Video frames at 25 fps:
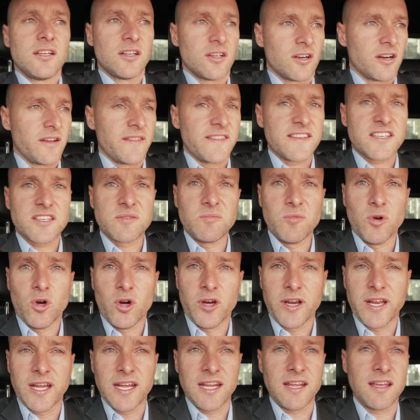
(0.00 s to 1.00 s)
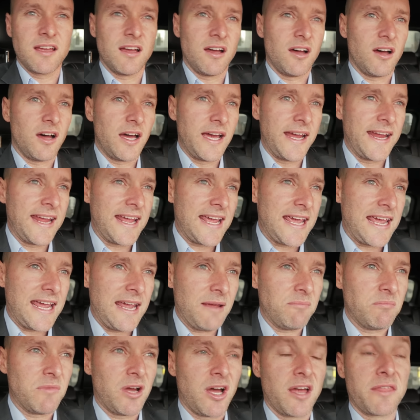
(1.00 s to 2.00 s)
All right, this morning I
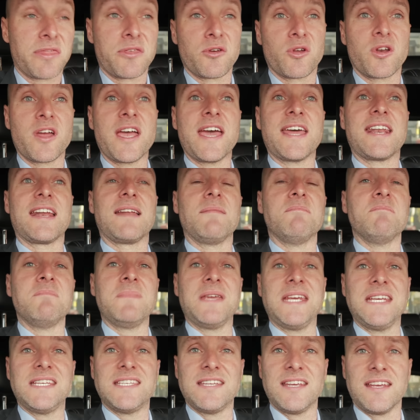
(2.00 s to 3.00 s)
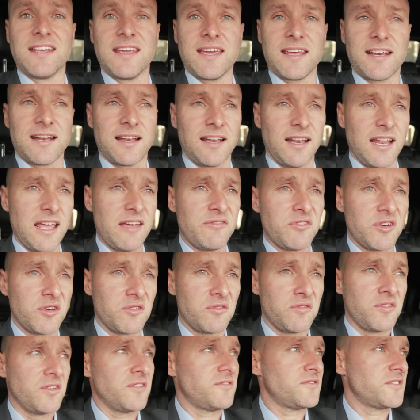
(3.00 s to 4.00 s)
am, I thought I had a meeting at
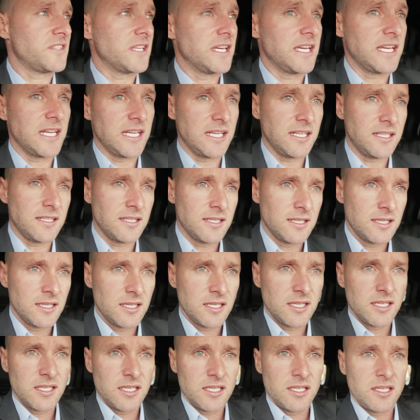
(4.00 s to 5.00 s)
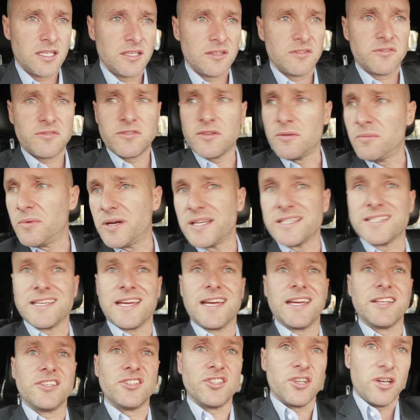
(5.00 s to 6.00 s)
11.15 for my
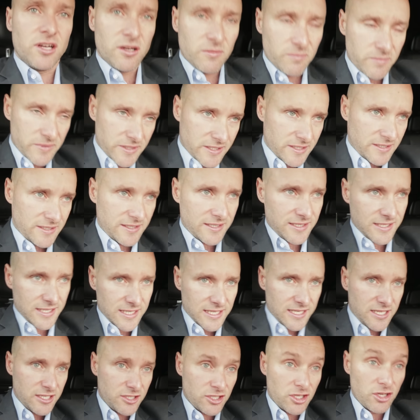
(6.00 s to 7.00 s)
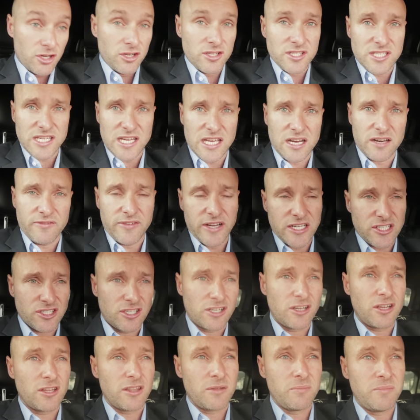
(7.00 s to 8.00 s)
day job, and it turns out I've
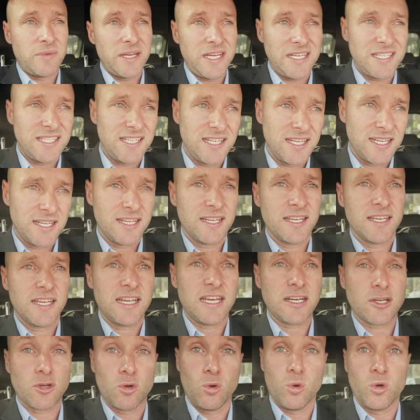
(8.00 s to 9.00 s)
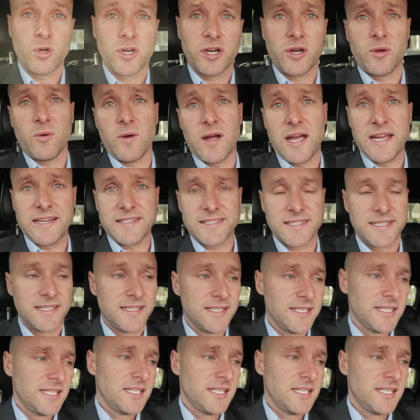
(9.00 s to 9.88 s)
actually got the meeting at quarter to eight.